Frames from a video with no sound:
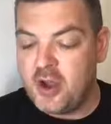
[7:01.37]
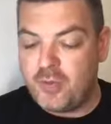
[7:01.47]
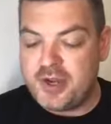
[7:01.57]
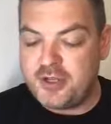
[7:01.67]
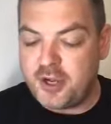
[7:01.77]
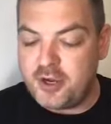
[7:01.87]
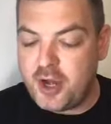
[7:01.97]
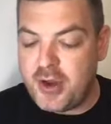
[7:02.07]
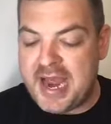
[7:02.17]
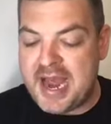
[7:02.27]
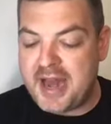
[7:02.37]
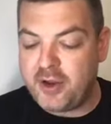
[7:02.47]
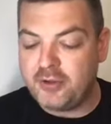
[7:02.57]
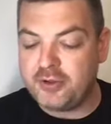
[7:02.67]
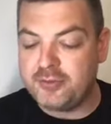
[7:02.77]
We don't know how
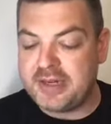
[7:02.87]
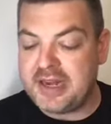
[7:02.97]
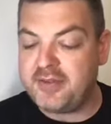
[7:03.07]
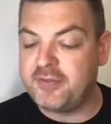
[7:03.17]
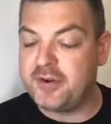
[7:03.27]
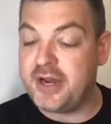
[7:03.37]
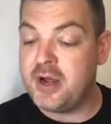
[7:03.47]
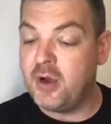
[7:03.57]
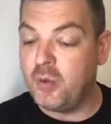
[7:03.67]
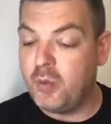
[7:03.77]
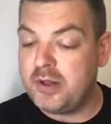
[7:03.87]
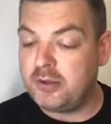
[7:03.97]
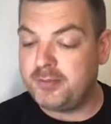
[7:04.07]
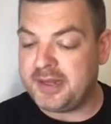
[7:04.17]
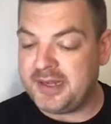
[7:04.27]
long the recovery will
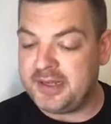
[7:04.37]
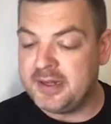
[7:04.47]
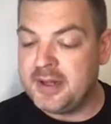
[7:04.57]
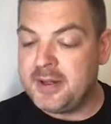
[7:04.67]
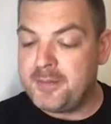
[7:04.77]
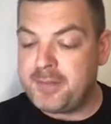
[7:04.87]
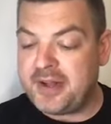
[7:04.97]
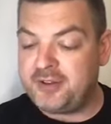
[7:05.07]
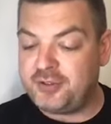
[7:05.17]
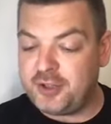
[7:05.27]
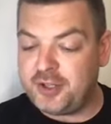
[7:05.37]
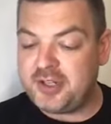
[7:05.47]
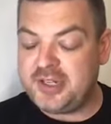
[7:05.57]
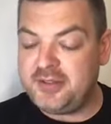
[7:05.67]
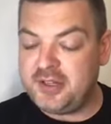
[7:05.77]
be, but
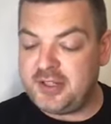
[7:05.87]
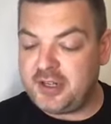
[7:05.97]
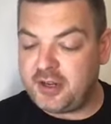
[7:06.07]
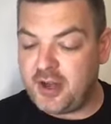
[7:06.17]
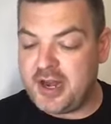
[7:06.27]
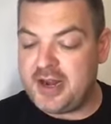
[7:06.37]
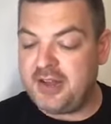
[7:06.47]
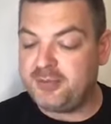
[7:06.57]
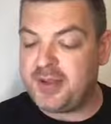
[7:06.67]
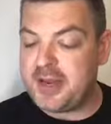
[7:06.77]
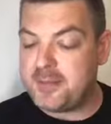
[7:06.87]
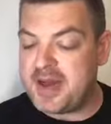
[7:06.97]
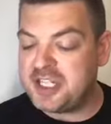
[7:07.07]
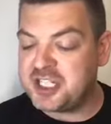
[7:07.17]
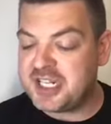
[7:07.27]
certainly the decline has been
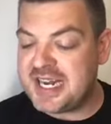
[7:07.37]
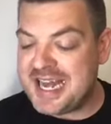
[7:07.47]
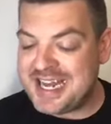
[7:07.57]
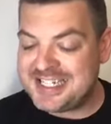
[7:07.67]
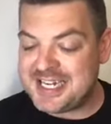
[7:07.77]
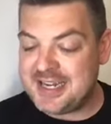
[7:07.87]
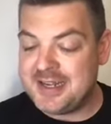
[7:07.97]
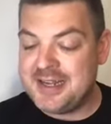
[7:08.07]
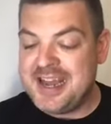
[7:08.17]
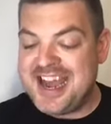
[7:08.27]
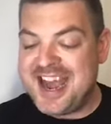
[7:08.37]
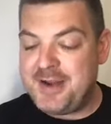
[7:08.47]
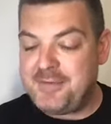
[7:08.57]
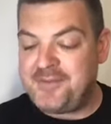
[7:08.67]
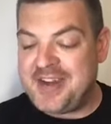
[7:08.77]
much larger
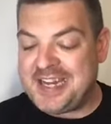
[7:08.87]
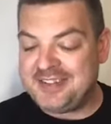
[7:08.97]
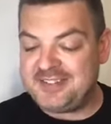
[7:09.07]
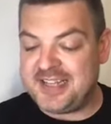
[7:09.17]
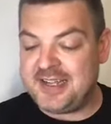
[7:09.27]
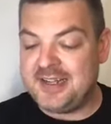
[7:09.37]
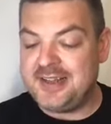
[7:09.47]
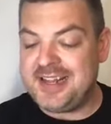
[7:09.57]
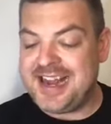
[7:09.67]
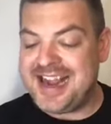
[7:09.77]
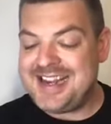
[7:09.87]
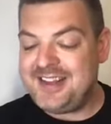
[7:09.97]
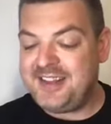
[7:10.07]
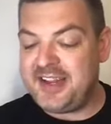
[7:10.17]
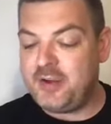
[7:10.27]
and faster than
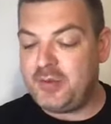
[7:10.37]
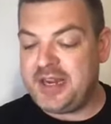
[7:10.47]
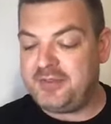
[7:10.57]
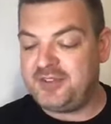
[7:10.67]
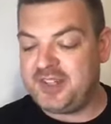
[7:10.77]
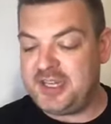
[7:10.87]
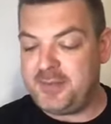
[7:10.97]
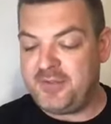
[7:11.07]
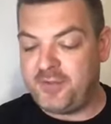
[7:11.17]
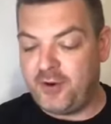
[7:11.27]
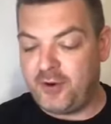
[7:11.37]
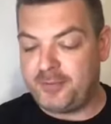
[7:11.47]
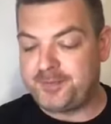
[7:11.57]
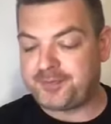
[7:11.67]
anything we have seen before.